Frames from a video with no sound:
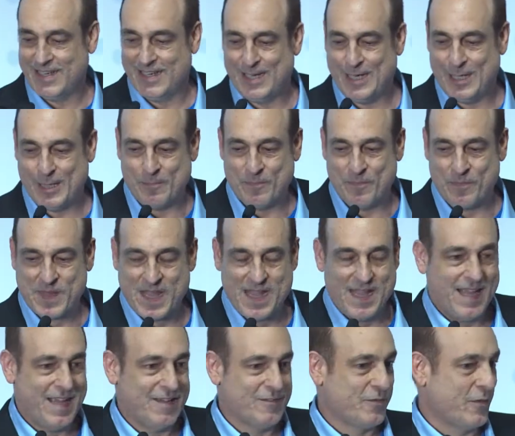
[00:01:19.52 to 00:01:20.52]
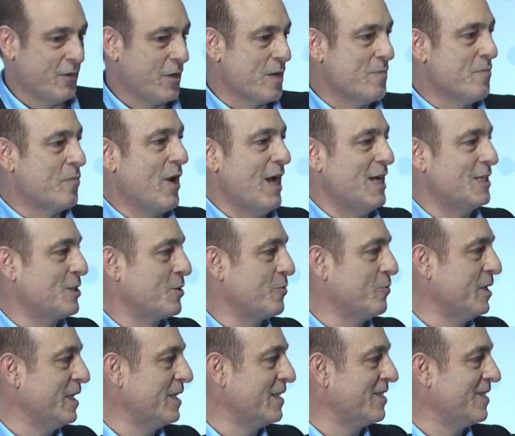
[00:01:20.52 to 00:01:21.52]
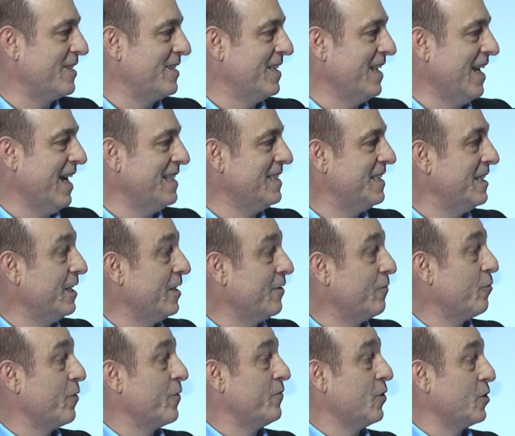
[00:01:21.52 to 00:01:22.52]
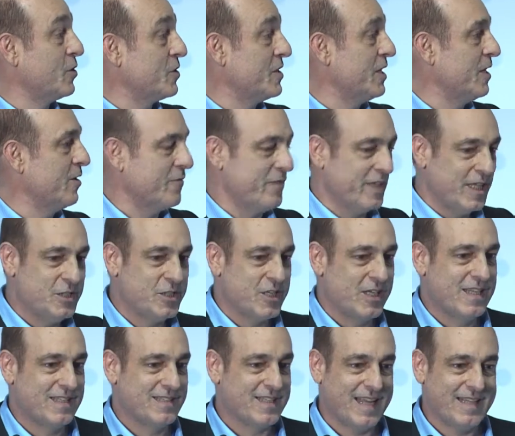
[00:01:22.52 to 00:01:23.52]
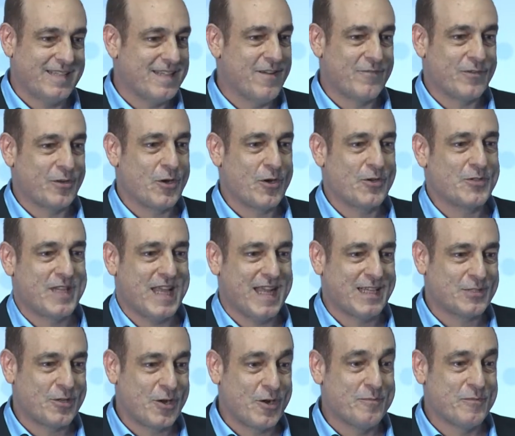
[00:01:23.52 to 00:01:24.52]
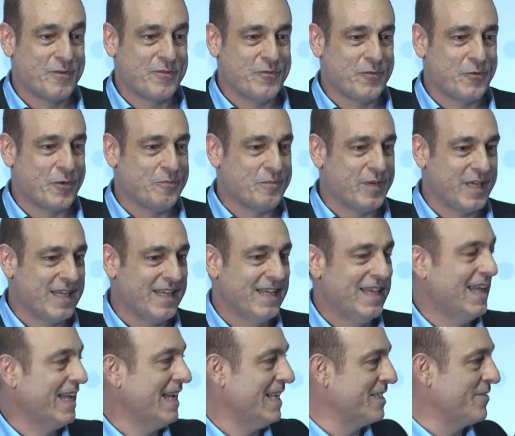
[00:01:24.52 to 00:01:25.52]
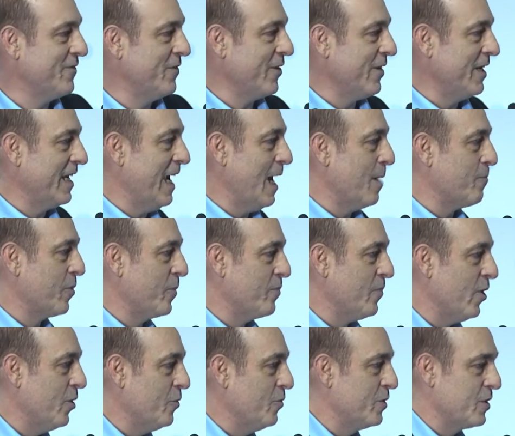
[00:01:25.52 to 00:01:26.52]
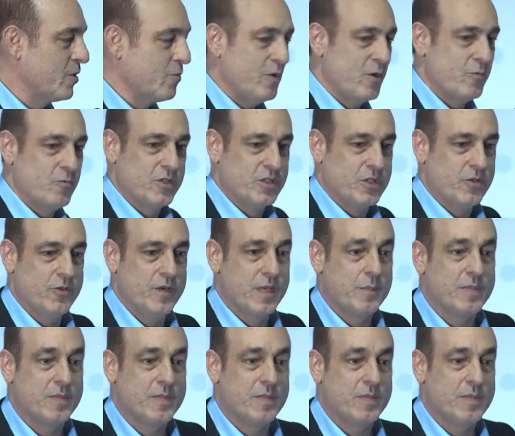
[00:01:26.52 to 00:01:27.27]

I was very impressed with the idea of reverse innovation, because I'd never heard that term before, but it's very apropos with what we're doing,